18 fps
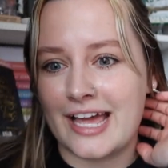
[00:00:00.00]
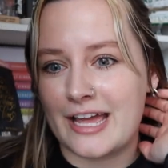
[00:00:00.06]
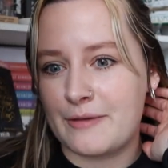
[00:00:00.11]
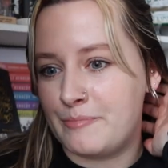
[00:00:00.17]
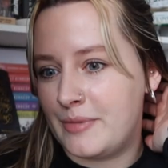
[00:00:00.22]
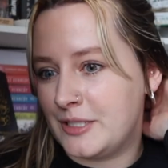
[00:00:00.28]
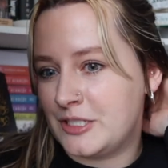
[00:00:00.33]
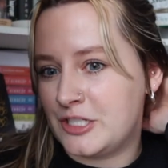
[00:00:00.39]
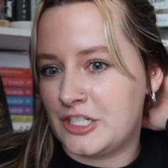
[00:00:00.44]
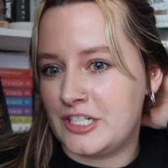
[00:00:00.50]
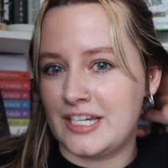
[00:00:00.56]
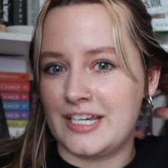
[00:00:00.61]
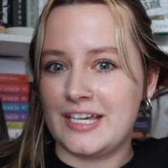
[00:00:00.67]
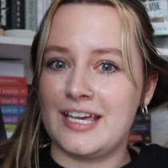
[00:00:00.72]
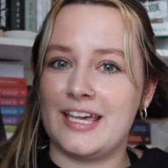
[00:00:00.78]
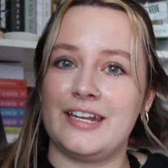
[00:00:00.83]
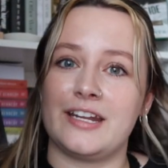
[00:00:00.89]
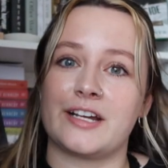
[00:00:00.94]
I binged
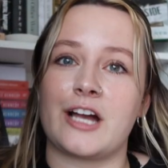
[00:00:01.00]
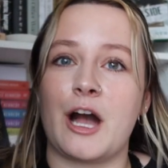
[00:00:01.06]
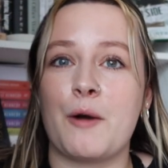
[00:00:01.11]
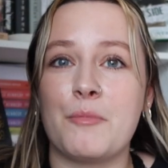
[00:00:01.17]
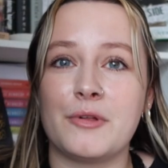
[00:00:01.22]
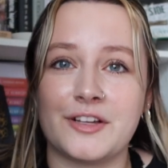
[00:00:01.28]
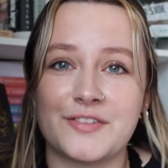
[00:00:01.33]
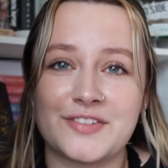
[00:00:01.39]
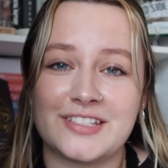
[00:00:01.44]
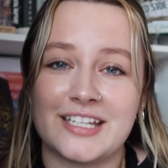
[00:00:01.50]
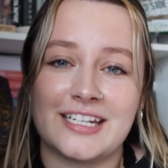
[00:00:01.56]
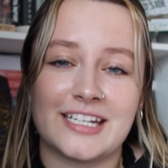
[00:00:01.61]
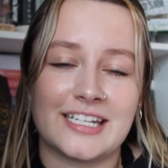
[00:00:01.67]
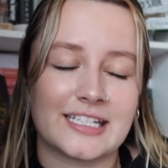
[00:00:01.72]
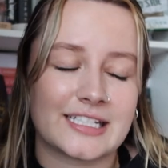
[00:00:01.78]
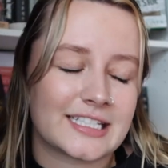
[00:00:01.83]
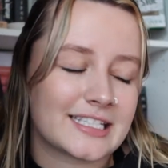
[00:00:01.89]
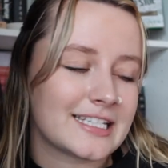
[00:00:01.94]
it in a couple of
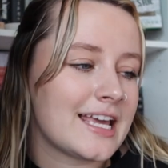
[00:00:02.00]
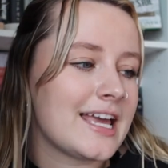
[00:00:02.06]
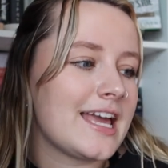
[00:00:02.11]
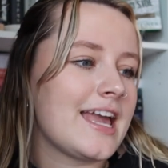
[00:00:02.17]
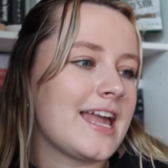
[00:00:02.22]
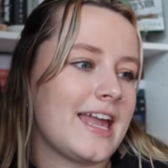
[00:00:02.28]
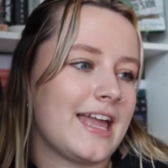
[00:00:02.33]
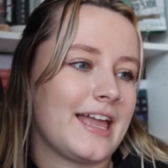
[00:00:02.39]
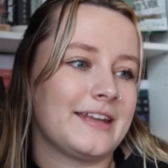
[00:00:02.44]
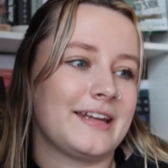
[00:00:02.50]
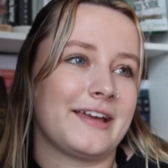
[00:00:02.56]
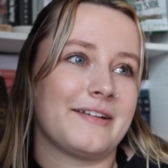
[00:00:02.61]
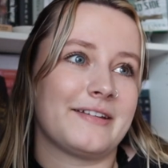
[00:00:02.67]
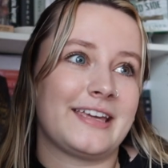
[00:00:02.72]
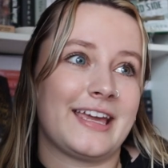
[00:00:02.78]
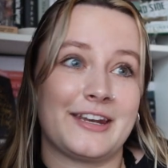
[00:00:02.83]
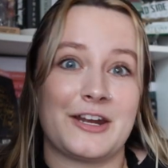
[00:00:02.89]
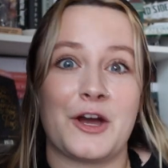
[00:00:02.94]
sittings, and I
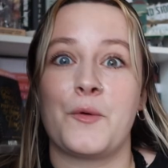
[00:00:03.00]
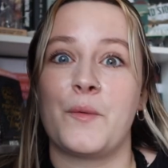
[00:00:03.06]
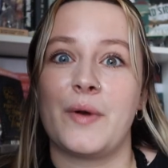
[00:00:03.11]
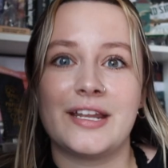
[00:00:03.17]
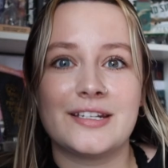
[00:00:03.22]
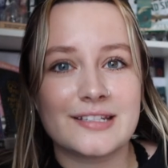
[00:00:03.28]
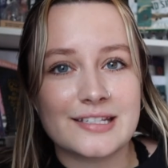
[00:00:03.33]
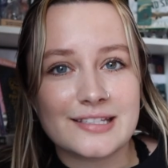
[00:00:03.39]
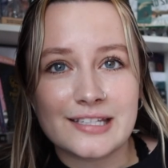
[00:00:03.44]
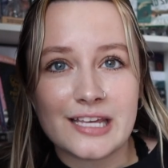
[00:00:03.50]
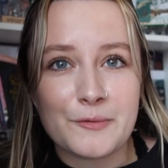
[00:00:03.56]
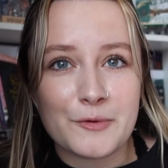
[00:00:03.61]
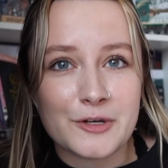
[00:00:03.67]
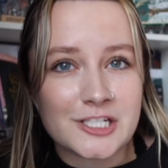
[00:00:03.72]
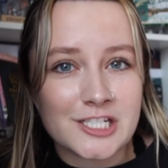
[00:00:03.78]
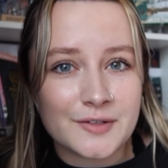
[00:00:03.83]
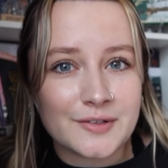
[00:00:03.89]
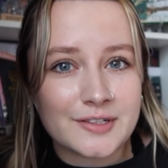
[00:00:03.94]
cannot wait to see
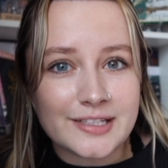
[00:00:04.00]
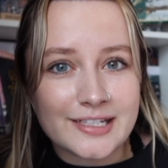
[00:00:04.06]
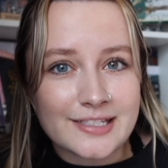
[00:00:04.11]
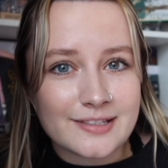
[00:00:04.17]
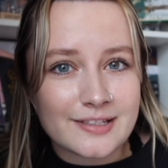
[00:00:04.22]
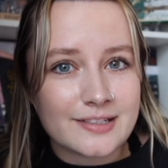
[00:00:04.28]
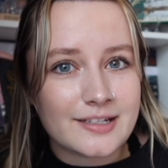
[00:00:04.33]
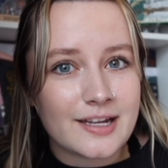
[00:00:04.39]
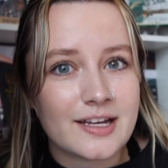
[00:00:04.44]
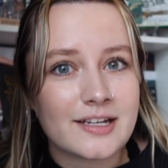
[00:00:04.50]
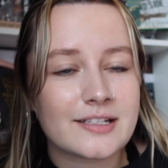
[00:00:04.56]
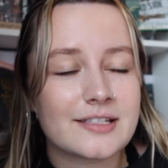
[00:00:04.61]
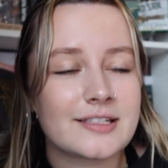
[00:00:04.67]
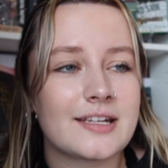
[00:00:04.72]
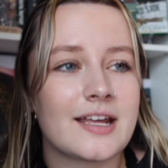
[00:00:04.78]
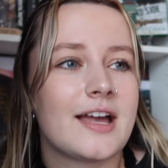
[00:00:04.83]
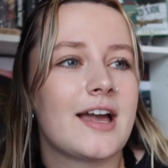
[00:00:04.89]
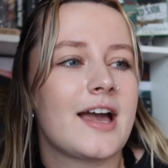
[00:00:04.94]
what she releases
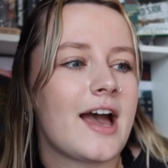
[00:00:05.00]
next.